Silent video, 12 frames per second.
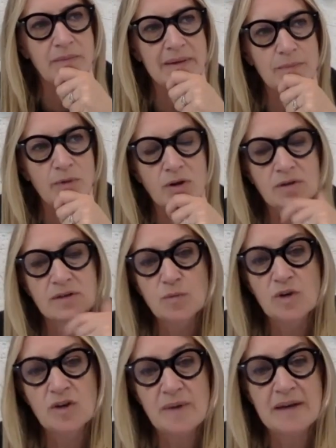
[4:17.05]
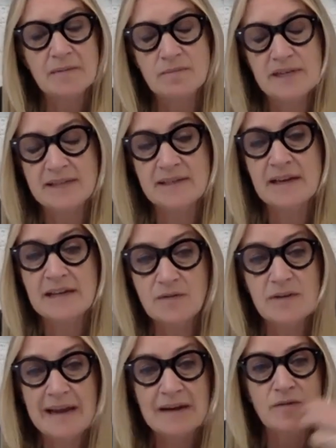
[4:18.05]
bottles that would have been designated for
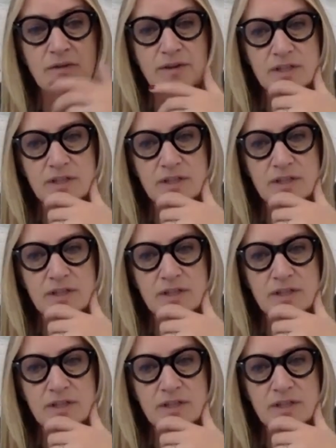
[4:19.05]
landfill.